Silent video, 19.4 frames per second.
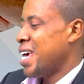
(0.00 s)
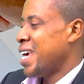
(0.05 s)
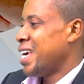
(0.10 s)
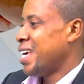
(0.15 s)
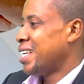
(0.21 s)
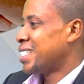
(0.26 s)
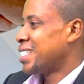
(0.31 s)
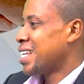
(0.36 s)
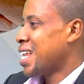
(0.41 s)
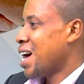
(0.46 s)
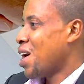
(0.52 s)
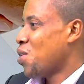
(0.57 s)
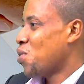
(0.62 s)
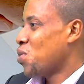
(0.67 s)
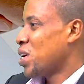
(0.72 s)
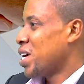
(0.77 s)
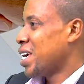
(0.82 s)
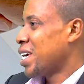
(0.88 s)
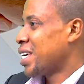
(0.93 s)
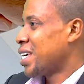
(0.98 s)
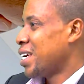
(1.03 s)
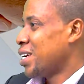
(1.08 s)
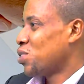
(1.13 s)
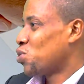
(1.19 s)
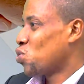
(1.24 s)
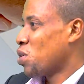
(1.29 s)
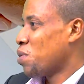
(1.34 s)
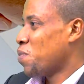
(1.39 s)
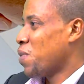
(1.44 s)
Is now a
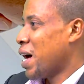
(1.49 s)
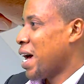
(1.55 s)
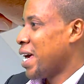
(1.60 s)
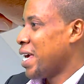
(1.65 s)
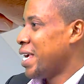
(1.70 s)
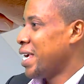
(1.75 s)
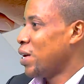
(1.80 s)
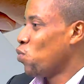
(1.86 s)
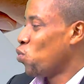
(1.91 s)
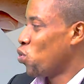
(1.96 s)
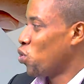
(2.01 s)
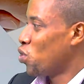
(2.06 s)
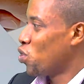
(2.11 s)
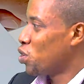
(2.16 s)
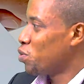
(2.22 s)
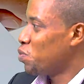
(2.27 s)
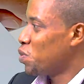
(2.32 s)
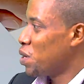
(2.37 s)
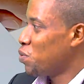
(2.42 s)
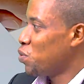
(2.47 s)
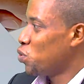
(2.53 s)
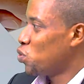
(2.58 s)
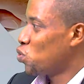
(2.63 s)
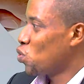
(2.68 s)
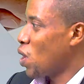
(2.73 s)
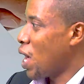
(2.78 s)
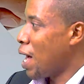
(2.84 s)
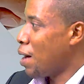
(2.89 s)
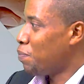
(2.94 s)
case whereby he would not be able
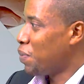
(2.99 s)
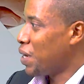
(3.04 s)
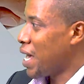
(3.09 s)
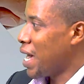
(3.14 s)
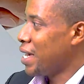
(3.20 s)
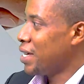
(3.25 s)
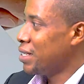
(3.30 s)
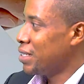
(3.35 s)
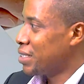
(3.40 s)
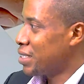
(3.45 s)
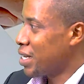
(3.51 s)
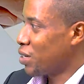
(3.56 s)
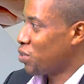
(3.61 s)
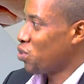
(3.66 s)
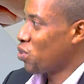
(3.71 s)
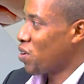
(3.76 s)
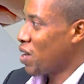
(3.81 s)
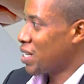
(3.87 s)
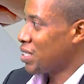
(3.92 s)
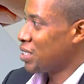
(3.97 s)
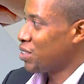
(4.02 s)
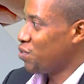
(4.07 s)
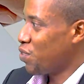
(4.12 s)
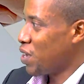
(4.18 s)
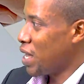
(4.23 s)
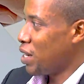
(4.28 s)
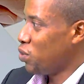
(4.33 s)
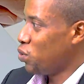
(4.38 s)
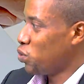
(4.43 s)
to apply his technocratic
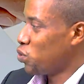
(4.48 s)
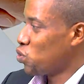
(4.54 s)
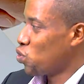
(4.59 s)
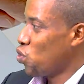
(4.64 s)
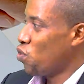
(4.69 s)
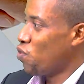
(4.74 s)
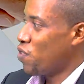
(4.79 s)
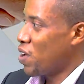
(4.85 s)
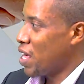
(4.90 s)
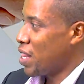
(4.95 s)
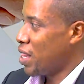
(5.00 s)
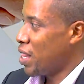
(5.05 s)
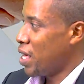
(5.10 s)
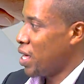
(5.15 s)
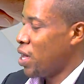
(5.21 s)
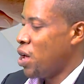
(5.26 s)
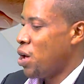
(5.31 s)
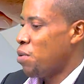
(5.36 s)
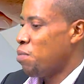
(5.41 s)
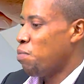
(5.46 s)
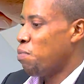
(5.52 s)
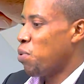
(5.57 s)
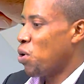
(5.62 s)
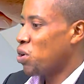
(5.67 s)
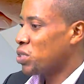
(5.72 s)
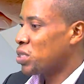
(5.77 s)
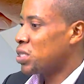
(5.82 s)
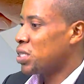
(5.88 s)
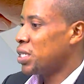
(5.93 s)
values over there.
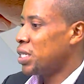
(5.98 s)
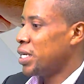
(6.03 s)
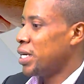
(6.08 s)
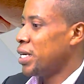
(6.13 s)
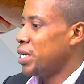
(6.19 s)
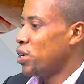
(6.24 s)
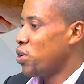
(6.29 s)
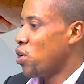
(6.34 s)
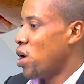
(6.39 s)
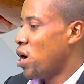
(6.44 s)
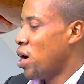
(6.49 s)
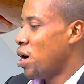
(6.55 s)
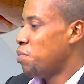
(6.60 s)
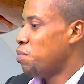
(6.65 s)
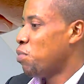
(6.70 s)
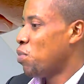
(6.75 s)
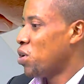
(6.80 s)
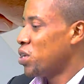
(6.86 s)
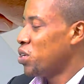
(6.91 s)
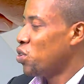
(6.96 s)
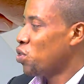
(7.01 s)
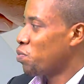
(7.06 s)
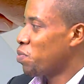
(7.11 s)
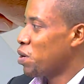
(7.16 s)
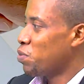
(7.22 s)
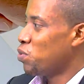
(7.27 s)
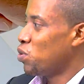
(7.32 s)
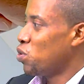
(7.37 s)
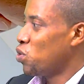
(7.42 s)
But the Monday
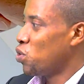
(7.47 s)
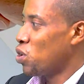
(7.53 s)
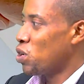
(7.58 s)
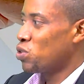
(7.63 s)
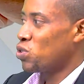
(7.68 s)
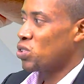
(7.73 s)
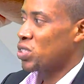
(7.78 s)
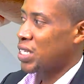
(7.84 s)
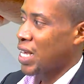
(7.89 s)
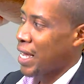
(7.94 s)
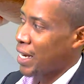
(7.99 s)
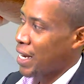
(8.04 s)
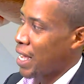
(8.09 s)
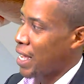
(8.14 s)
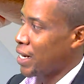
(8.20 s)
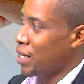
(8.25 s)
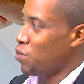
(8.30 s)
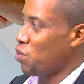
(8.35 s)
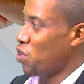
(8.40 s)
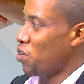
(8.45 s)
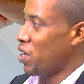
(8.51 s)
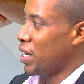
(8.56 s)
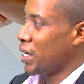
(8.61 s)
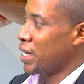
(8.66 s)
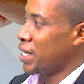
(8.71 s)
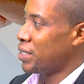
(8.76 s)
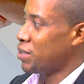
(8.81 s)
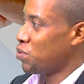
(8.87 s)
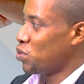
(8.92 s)
Okpebholo, not to sideline him or
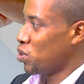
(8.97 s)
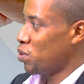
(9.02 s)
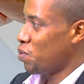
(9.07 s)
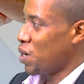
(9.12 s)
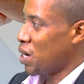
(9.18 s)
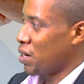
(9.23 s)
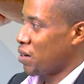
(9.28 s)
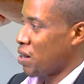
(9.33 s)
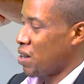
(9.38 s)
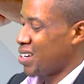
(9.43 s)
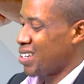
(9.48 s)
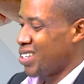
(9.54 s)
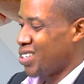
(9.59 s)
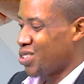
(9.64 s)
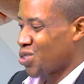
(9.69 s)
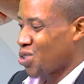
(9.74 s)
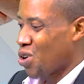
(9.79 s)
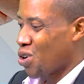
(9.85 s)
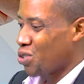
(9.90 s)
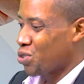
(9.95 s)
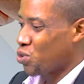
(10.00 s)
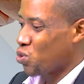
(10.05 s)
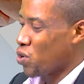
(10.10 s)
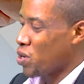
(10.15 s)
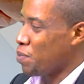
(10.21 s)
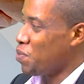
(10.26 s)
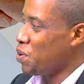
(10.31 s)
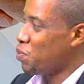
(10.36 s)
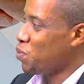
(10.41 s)
relegate him to the background, is
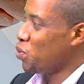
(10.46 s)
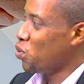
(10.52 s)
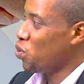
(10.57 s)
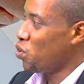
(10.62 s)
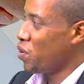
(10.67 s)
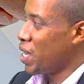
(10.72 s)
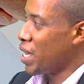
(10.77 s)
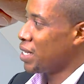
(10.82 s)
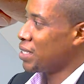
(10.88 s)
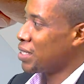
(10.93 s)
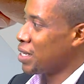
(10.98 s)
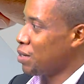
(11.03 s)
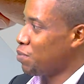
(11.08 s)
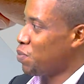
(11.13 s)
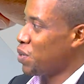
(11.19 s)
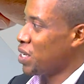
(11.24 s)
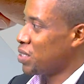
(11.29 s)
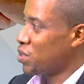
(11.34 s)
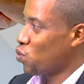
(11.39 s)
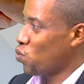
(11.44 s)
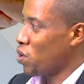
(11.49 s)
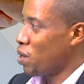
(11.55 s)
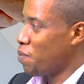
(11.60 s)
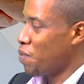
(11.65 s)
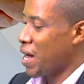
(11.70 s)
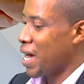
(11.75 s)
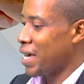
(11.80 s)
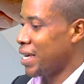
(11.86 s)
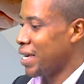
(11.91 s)
also a people-oriented person
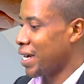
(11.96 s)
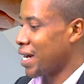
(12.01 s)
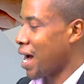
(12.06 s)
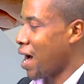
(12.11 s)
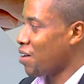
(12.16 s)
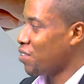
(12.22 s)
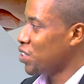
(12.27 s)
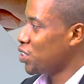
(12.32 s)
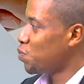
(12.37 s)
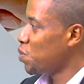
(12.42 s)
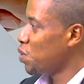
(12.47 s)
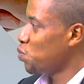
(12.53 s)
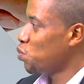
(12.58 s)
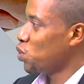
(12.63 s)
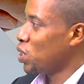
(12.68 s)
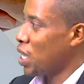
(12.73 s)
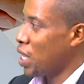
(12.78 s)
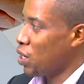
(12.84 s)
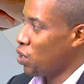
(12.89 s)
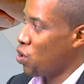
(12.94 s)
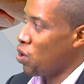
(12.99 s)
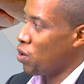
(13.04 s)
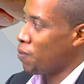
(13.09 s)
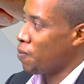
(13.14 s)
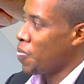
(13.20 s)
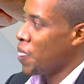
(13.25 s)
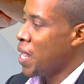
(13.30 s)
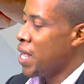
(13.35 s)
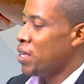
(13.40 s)
whereby he carries people
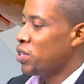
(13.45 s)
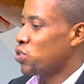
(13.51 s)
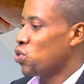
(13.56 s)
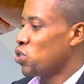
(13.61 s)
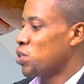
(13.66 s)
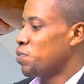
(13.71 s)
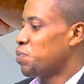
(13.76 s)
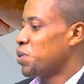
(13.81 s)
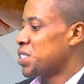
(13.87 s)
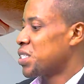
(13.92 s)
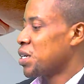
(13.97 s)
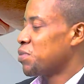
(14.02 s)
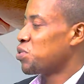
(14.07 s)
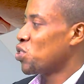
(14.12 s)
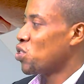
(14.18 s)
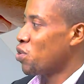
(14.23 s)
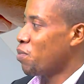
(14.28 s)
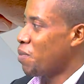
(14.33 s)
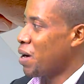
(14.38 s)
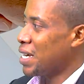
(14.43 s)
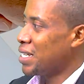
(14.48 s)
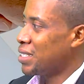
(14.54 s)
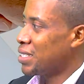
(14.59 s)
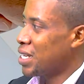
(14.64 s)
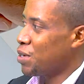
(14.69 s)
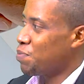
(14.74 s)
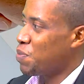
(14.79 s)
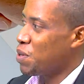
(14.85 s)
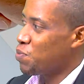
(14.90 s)
along. So the perception or
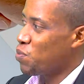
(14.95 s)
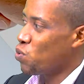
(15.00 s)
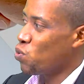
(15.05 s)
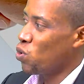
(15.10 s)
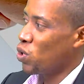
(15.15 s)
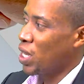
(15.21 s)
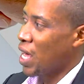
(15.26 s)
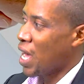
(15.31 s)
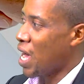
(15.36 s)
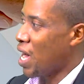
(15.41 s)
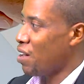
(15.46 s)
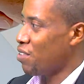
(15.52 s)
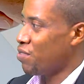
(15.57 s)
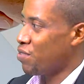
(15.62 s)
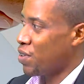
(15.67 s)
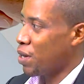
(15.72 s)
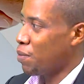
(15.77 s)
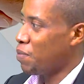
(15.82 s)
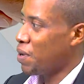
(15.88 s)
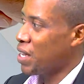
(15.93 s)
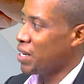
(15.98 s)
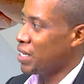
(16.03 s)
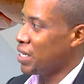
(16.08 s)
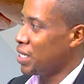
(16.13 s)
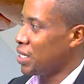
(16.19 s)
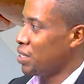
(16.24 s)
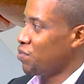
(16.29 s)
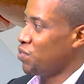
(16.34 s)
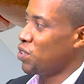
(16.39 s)
mindset people will have about
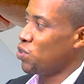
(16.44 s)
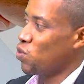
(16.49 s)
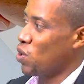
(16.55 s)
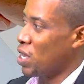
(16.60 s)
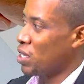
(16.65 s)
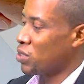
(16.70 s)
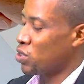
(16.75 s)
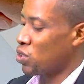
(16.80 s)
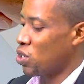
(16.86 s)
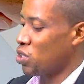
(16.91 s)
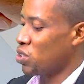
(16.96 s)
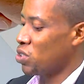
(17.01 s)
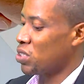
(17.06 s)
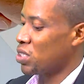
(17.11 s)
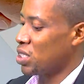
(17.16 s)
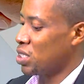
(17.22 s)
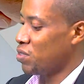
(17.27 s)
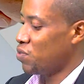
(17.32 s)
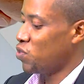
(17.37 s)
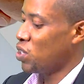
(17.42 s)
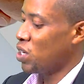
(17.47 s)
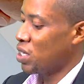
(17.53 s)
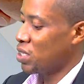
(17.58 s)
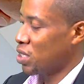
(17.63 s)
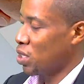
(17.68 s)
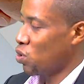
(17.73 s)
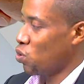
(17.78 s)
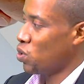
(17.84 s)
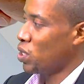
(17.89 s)
the individuals, not just the
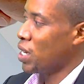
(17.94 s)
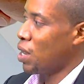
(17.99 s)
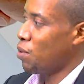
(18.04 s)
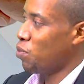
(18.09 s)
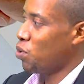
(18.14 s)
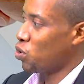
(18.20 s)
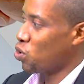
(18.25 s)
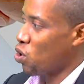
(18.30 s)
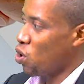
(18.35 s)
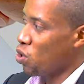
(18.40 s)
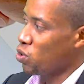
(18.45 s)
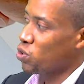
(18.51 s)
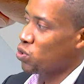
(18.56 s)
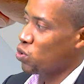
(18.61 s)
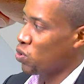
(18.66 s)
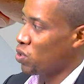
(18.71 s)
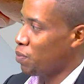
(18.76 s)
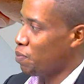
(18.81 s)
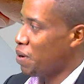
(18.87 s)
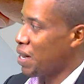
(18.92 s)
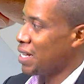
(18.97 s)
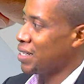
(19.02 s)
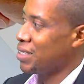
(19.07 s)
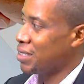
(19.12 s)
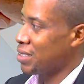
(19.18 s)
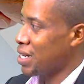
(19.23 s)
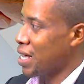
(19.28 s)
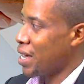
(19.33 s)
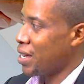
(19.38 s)
individuals alone now, but also the
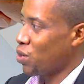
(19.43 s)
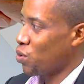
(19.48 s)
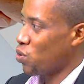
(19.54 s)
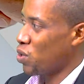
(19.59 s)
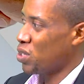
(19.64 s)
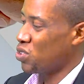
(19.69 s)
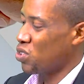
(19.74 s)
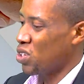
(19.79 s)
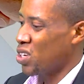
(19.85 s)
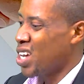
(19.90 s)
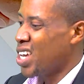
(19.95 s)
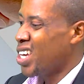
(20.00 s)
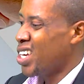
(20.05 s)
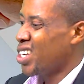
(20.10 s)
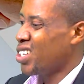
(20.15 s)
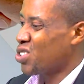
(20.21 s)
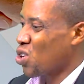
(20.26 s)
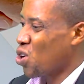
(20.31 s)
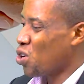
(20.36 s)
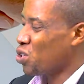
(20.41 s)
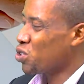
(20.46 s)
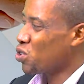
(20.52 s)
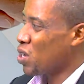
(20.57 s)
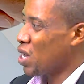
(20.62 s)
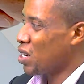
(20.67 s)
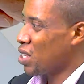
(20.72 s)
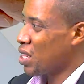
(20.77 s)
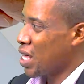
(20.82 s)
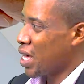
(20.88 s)
parties now in question, is also
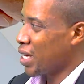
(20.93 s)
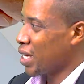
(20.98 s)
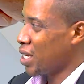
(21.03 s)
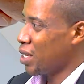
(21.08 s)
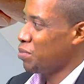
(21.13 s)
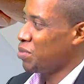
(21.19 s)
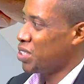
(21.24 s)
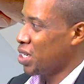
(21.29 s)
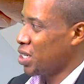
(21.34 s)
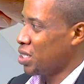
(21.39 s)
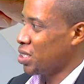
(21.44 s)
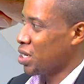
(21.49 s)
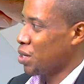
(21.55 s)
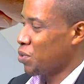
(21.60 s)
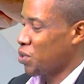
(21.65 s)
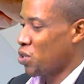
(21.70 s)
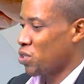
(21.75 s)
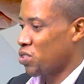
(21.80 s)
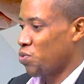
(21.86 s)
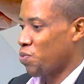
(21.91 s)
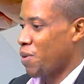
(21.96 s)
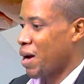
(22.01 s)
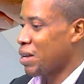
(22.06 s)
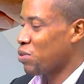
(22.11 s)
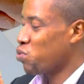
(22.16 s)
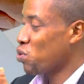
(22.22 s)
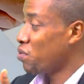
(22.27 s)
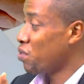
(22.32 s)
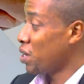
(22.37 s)
another game changer. Because it
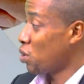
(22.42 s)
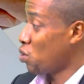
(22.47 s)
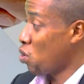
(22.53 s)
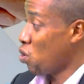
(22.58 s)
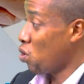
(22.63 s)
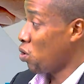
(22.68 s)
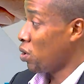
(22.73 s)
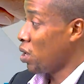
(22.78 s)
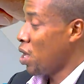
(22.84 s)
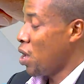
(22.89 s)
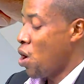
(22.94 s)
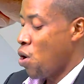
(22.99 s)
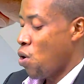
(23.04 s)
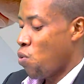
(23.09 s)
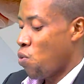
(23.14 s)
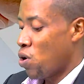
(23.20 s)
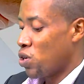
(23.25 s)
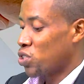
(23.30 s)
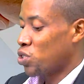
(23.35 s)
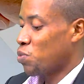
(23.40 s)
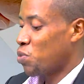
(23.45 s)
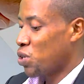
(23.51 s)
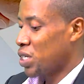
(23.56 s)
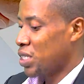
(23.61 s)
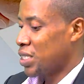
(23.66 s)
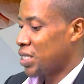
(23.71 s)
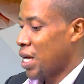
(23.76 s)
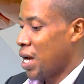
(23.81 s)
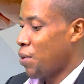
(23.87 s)
might we recall, once upon
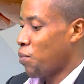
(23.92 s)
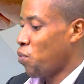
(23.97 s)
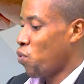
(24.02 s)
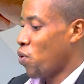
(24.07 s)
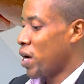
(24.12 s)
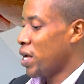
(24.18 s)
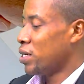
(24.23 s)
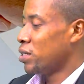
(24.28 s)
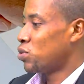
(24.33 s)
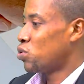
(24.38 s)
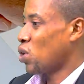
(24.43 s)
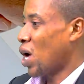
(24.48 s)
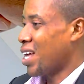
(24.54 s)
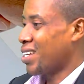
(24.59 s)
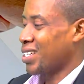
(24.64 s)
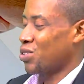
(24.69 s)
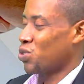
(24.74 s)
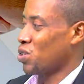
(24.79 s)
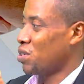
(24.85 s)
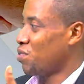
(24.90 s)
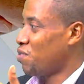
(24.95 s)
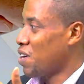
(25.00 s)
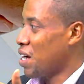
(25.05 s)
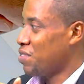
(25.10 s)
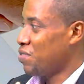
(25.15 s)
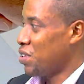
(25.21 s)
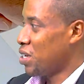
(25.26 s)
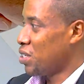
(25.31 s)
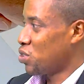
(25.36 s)
a time when, as
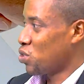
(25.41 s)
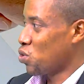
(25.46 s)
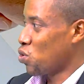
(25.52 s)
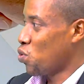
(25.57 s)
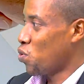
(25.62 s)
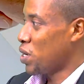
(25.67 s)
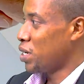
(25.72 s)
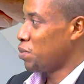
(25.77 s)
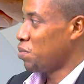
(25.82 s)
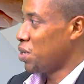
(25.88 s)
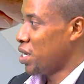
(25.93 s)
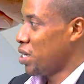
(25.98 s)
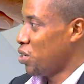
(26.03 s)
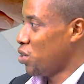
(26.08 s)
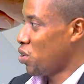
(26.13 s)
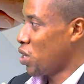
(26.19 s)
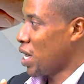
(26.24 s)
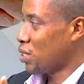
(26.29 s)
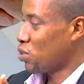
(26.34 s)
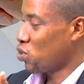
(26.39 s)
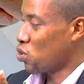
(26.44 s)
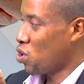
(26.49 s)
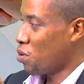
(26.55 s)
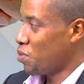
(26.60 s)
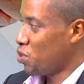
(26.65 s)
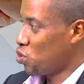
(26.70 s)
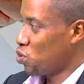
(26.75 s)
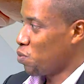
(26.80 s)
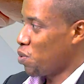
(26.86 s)
25 years ago, when Ighodalo had to
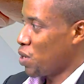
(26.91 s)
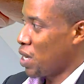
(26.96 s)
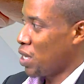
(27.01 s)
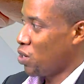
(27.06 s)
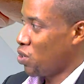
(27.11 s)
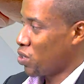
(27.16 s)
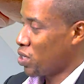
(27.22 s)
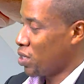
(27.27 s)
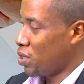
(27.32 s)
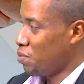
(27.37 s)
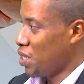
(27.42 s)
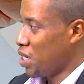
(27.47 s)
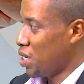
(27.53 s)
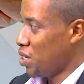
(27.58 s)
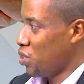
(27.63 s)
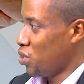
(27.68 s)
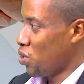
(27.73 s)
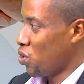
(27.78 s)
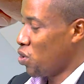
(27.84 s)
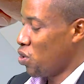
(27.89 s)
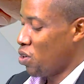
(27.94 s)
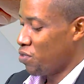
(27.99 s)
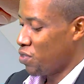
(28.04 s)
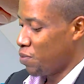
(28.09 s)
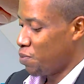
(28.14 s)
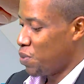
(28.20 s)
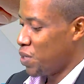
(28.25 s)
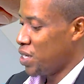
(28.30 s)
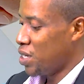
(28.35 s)
come into power, Lucky Ighodalo of
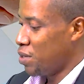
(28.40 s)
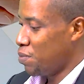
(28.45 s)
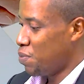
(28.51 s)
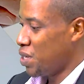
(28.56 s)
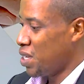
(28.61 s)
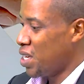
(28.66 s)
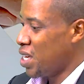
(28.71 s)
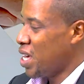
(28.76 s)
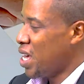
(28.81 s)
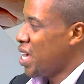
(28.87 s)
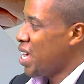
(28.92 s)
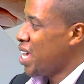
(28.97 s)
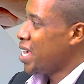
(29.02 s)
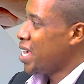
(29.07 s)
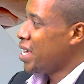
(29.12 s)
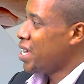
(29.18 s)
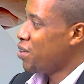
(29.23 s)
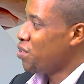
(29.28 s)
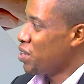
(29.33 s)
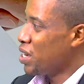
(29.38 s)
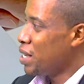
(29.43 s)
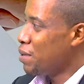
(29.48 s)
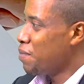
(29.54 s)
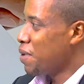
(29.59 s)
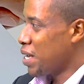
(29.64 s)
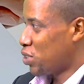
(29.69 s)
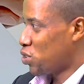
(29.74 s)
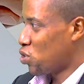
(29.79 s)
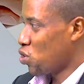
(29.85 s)
the PDP, he really
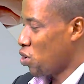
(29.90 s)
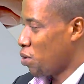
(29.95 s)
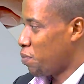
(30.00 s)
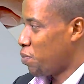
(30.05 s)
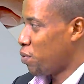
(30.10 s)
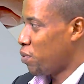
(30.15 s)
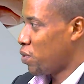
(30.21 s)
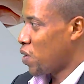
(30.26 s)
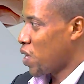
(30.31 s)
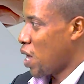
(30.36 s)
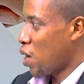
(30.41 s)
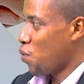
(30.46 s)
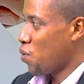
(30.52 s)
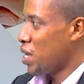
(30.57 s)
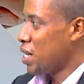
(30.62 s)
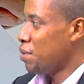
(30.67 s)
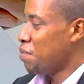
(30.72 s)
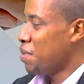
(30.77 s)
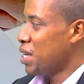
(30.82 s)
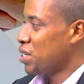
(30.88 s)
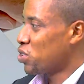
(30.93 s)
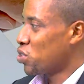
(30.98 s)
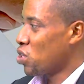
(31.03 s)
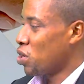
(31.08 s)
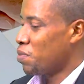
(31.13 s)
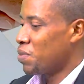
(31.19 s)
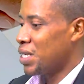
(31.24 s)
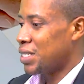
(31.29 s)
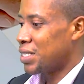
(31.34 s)
messed up. And when he messed
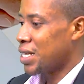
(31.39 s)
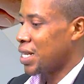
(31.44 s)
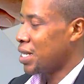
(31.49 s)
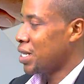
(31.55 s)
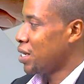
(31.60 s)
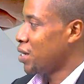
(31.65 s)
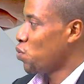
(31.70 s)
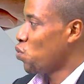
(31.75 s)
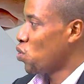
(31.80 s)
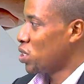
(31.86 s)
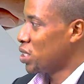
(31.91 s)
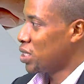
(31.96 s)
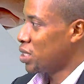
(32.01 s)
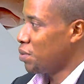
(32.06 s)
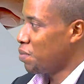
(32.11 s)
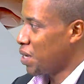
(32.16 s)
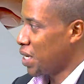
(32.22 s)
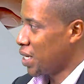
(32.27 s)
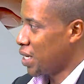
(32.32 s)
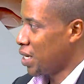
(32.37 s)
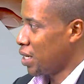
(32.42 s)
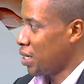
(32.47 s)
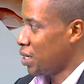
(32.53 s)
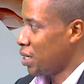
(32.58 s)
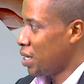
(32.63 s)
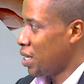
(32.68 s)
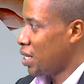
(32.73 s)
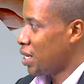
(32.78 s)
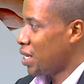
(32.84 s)
up, they said they didn't want him again.